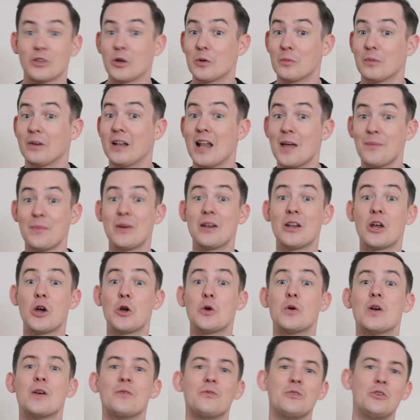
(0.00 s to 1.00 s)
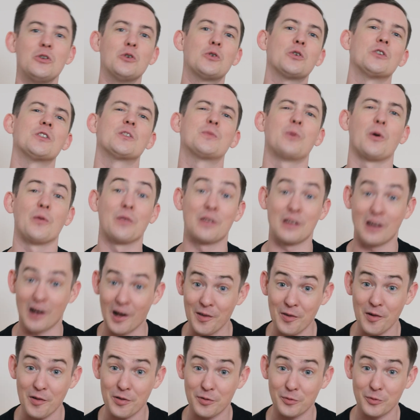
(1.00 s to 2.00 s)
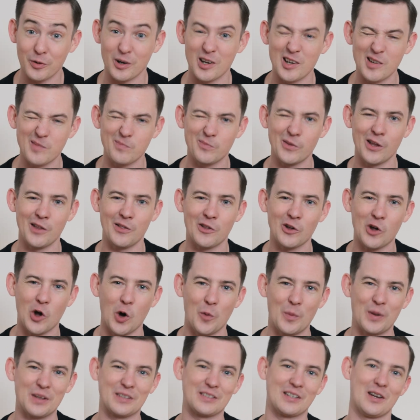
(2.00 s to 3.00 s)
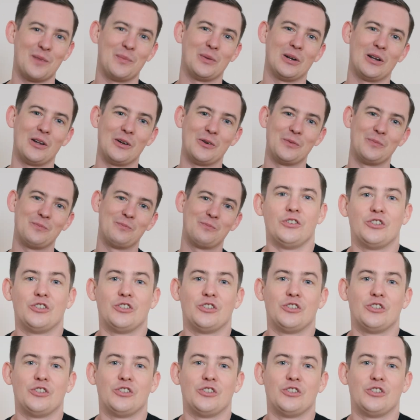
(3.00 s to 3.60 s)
So let me know if you can spot the other three in the comments down below.